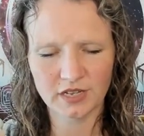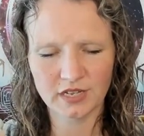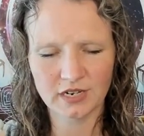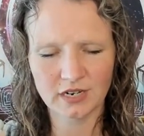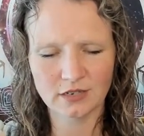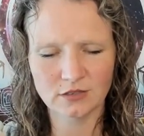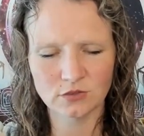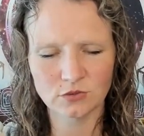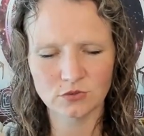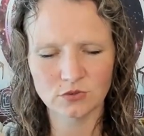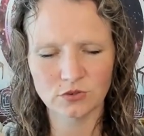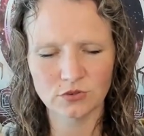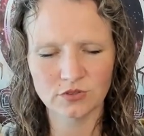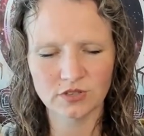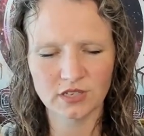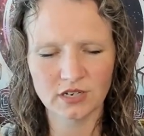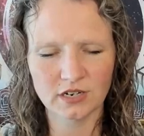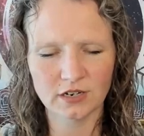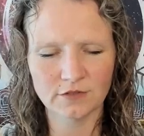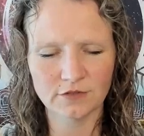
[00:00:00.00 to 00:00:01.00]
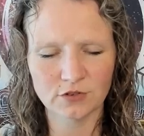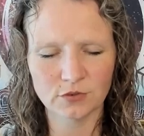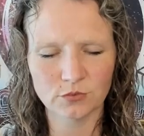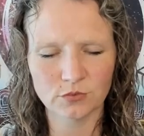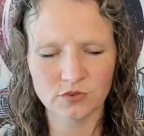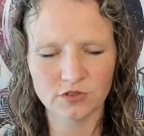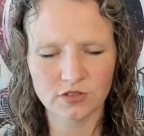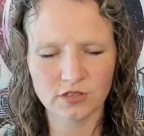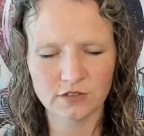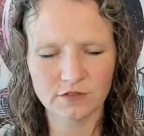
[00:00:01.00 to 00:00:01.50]
and I don't know that I ever
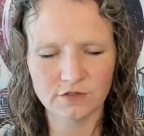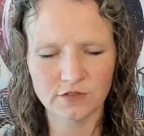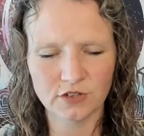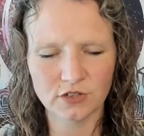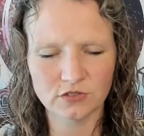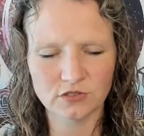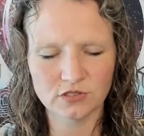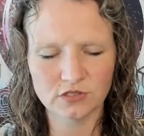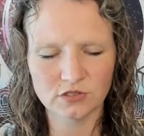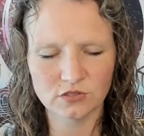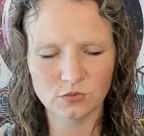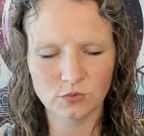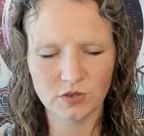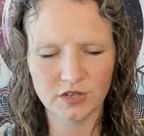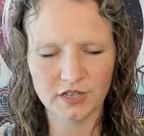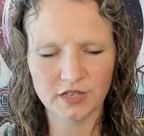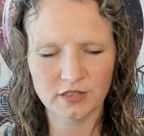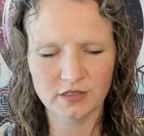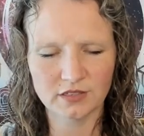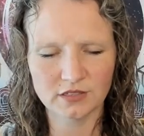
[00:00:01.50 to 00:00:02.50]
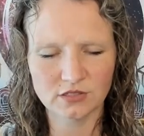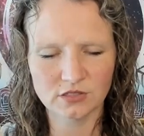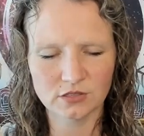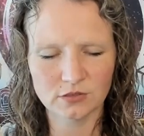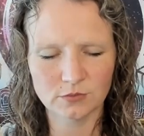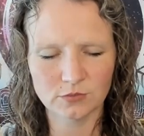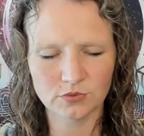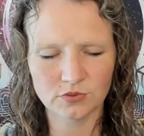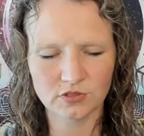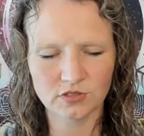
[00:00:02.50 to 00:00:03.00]
really felt this way, this
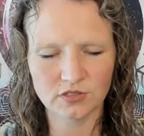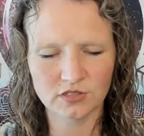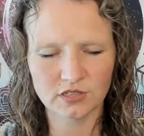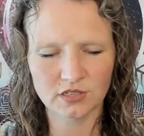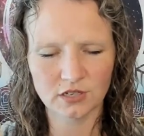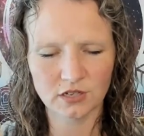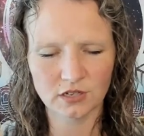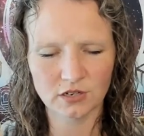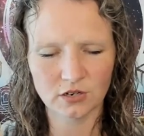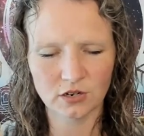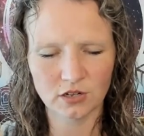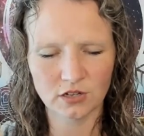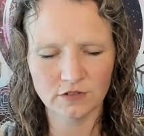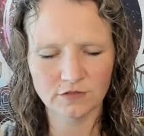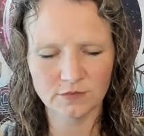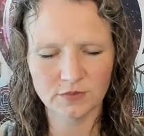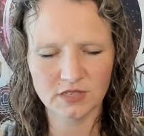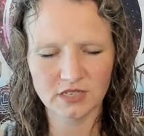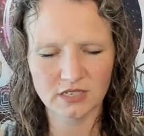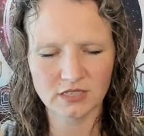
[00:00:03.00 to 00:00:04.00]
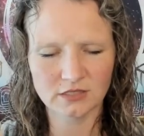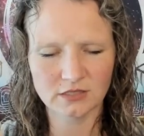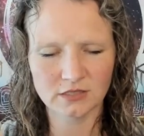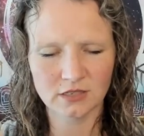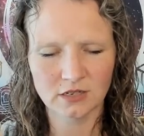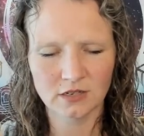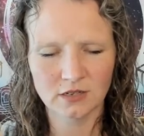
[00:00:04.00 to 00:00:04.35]
completely cut off, because